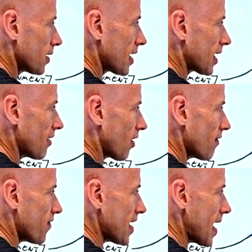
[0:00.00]
It can have
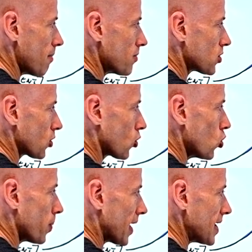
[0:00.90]
like VMs and
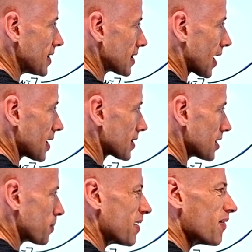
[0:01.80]
Kubernetes
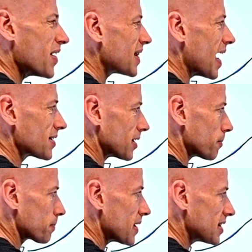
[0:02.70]
clusters, but even if it
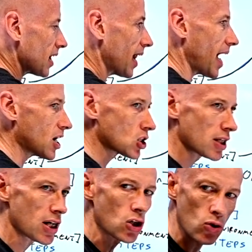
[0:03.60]
doesn't, it's still
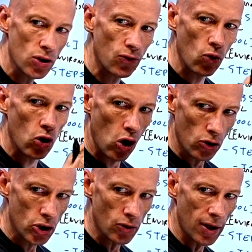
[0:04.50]
actually a useful
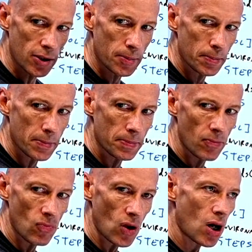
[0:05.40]
construct.
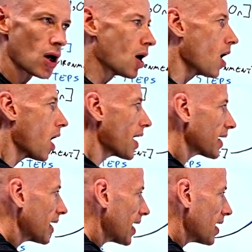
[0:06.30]
I
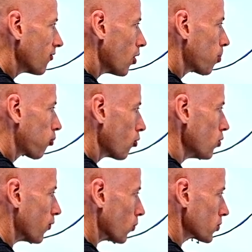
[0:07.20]
can have
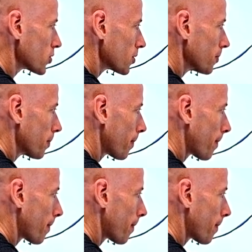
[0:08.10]
approvals.